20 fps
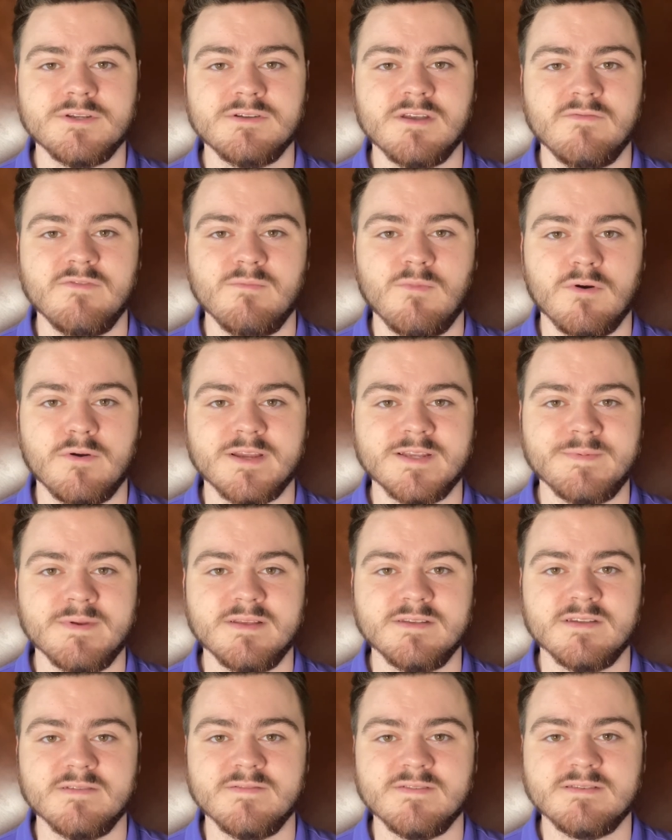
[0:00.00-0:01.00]
you have your more
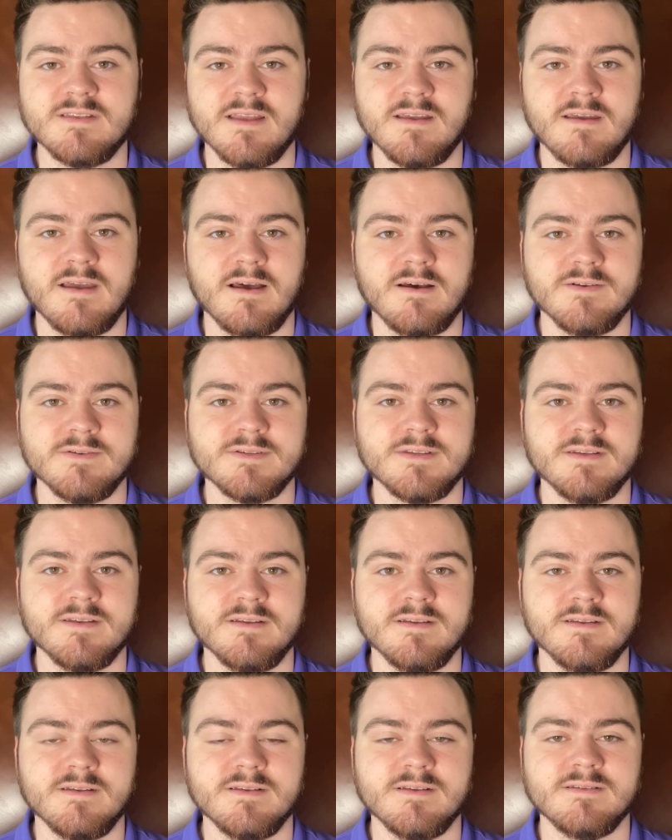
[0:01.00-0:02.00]
expensive
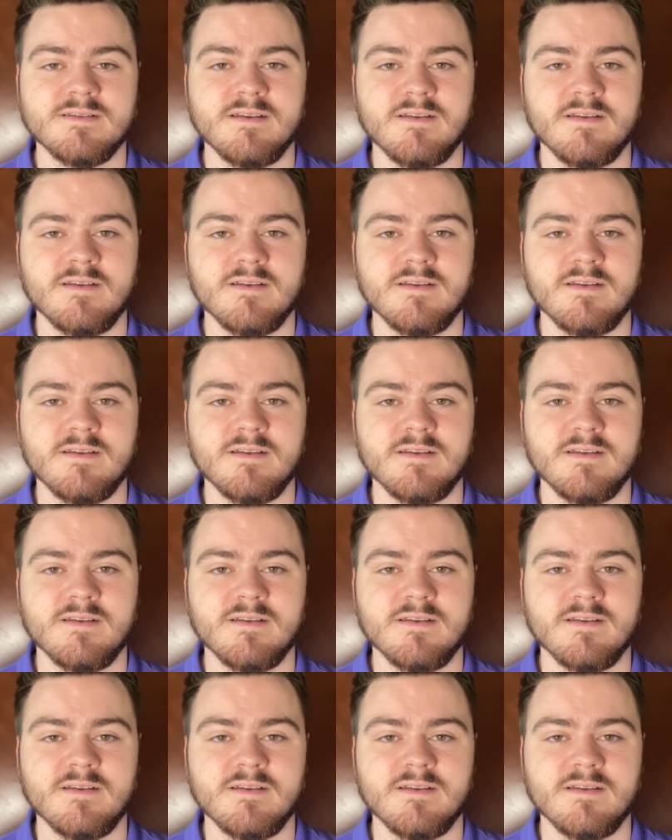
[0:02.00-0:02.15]
steakhouses